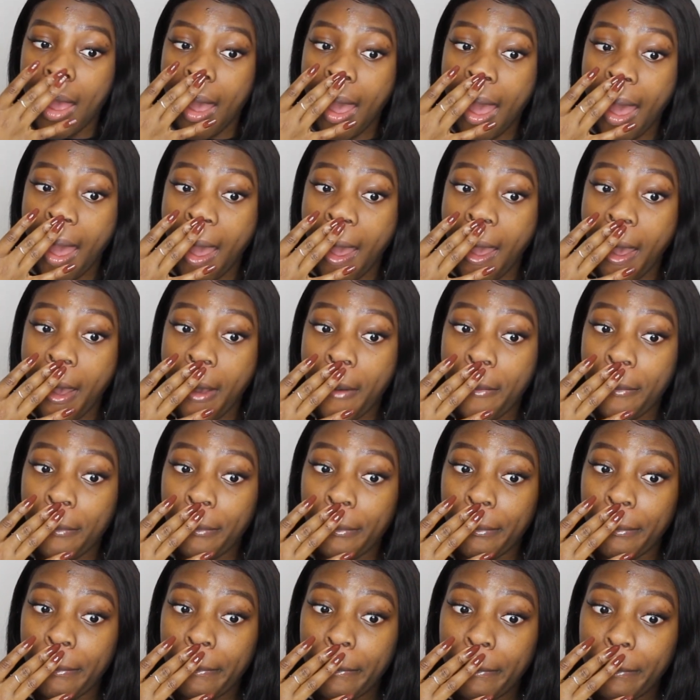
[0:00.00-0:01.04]

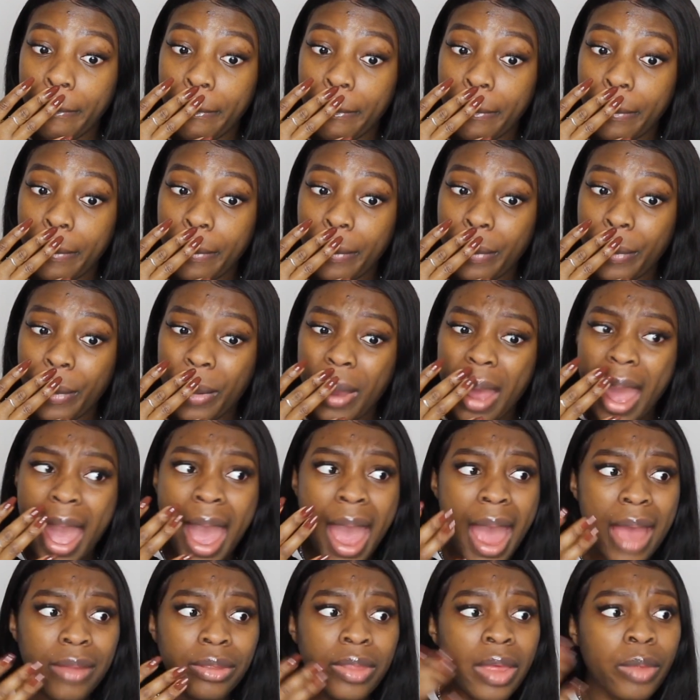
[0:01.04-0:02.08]

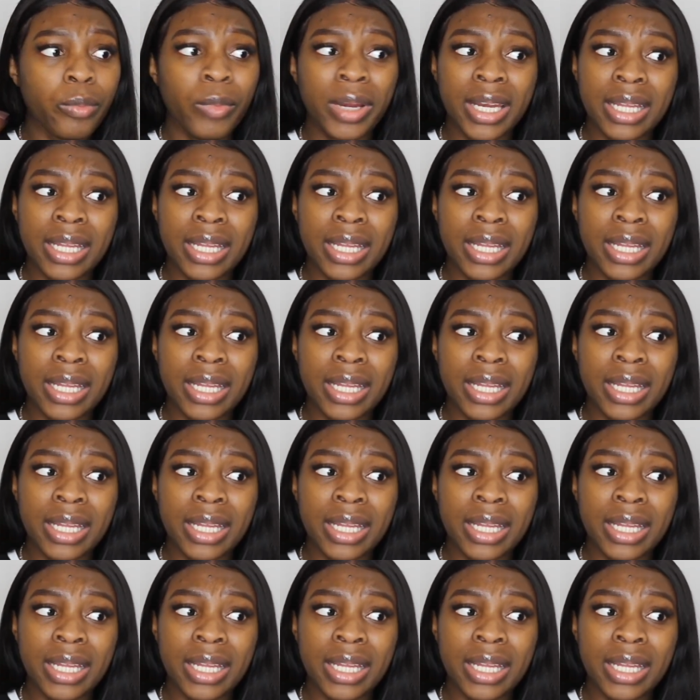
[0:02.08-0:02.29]
And then